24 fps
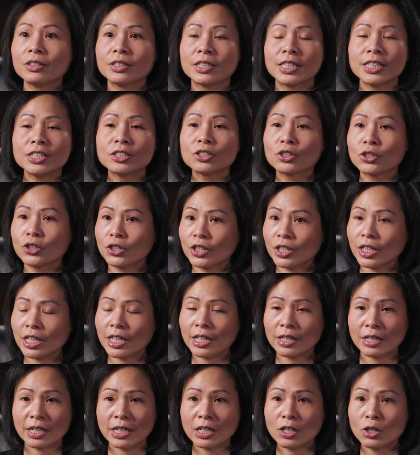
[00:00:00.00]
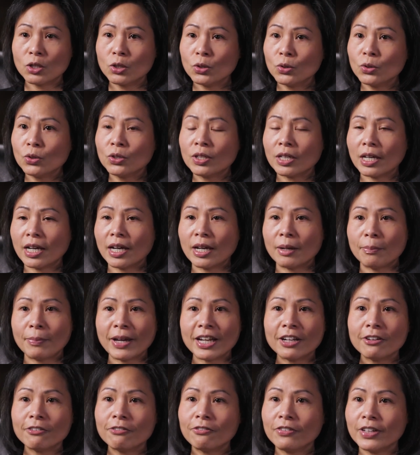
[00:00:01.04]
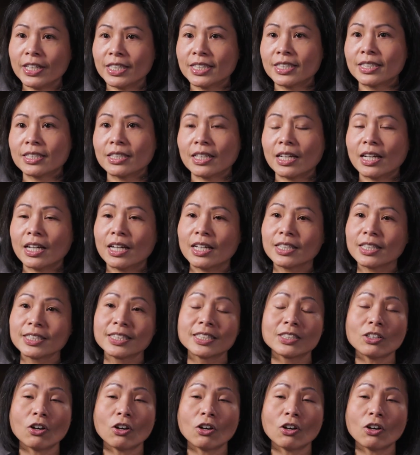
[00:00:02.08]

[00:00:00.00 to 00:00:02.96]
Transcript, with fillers: This could include uh, benefits uh,